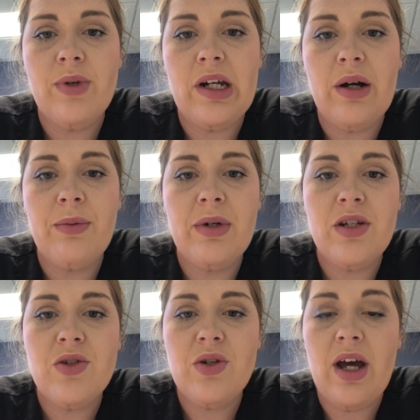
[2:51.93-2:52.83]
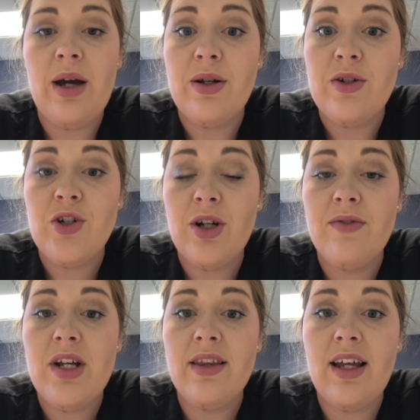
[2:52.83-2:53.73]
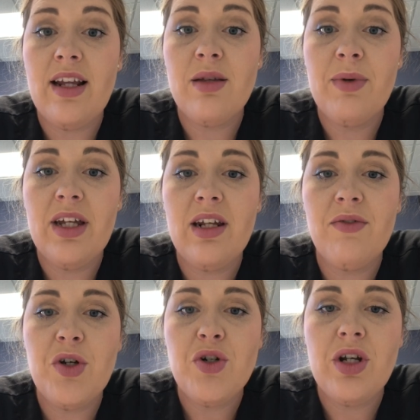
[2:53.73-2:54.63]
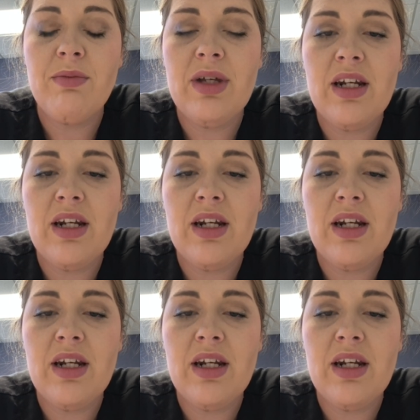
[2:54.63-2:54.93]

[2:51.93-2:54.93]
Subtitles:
Now I should have done that at the beginning of your treatment,